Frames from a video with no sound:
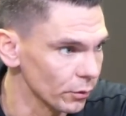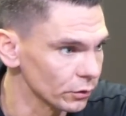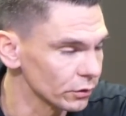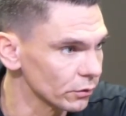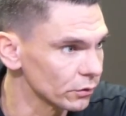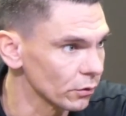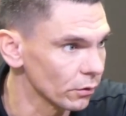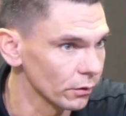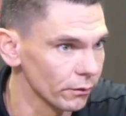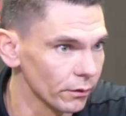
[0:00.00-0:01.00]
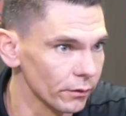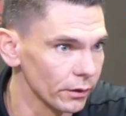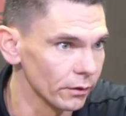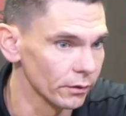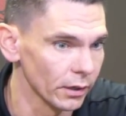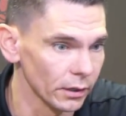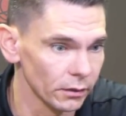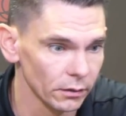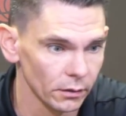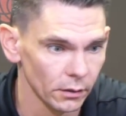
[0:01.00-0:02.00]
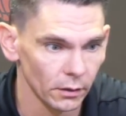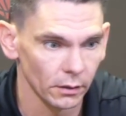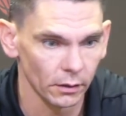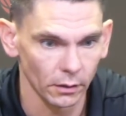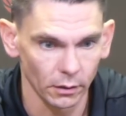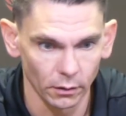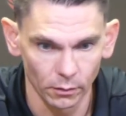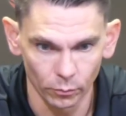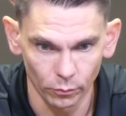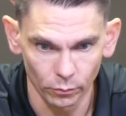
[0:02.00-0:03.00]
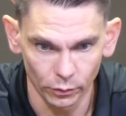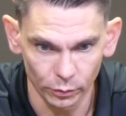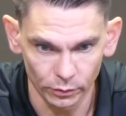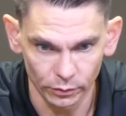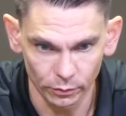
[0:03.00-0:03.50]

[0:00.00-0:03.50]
thing about Chris Quinn is he's 39 years old.